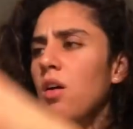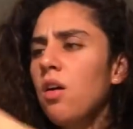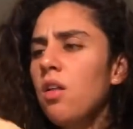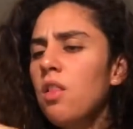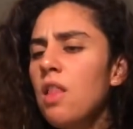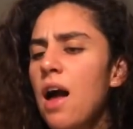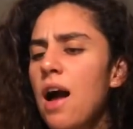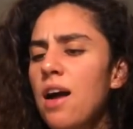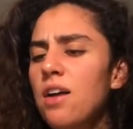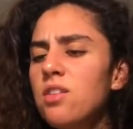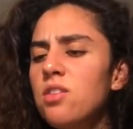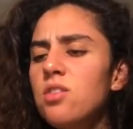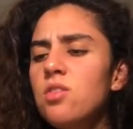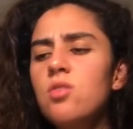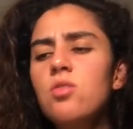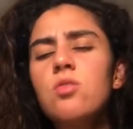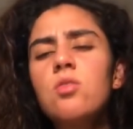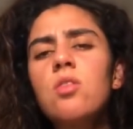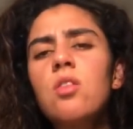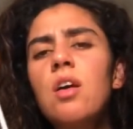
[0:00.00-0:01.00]

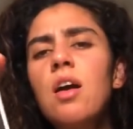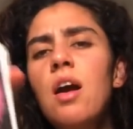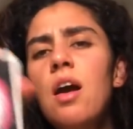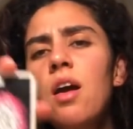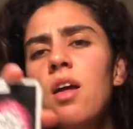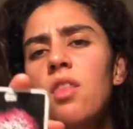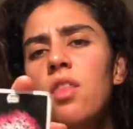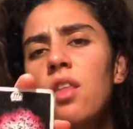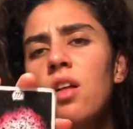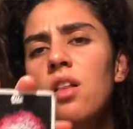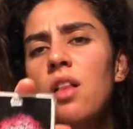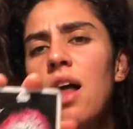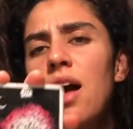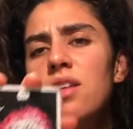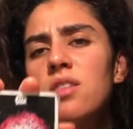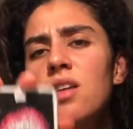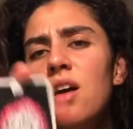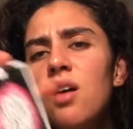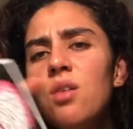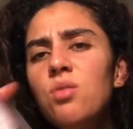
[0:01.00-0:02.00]
glass, the
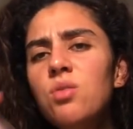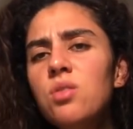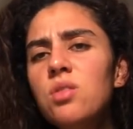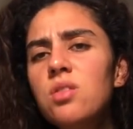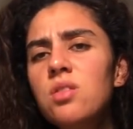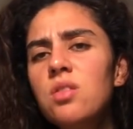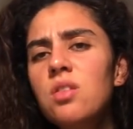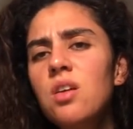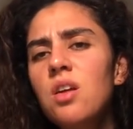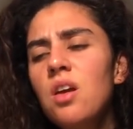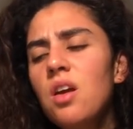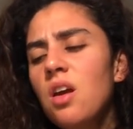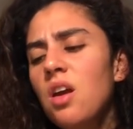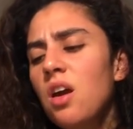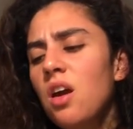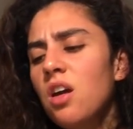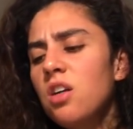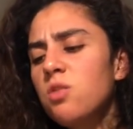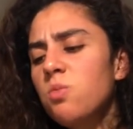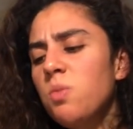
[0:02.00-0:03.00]
glass house
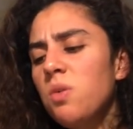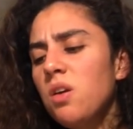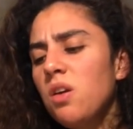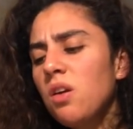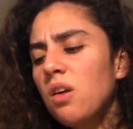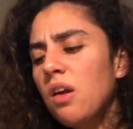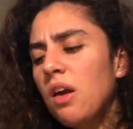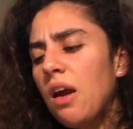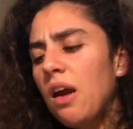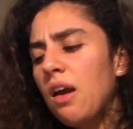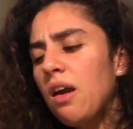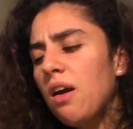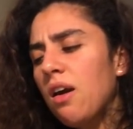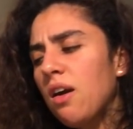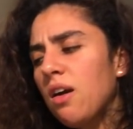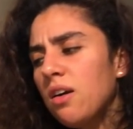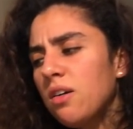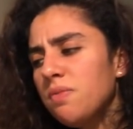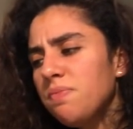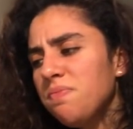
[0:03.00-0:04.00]
as being
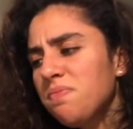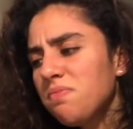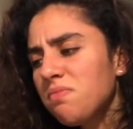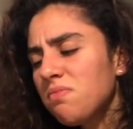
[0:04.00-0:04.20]
a